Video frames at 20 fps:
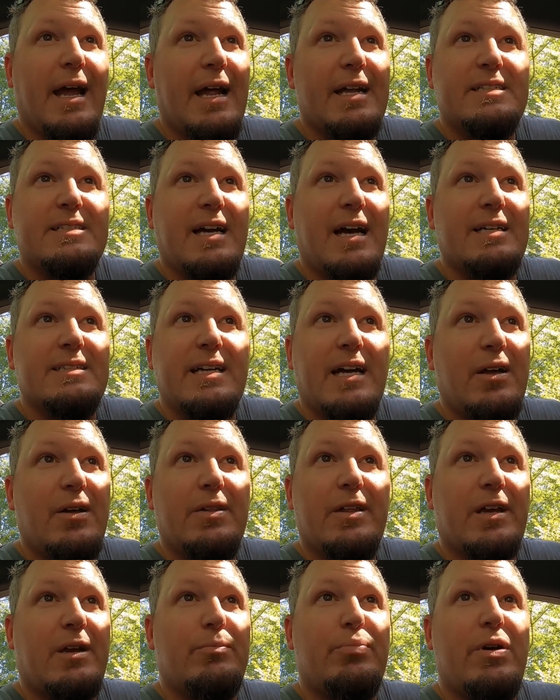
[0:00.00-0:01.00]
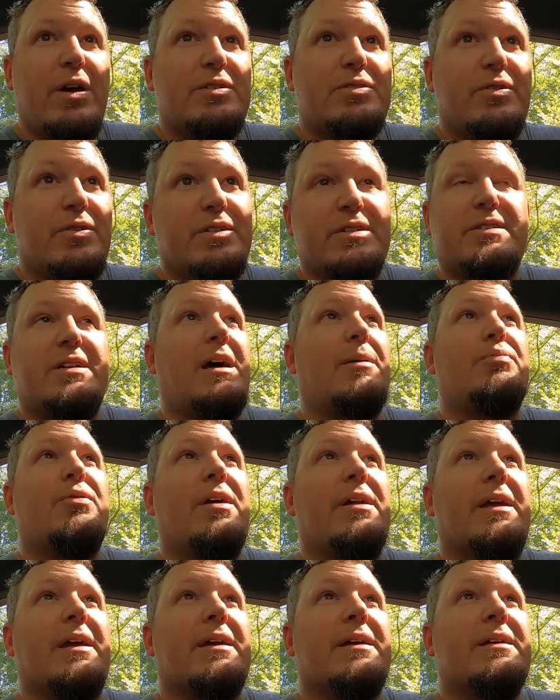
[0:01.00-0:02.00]
It's not telling the compressor to stop
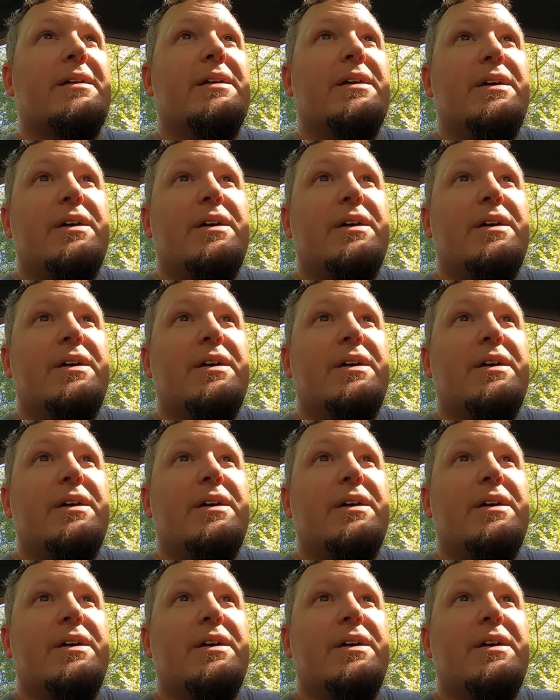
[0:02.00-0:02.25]
running.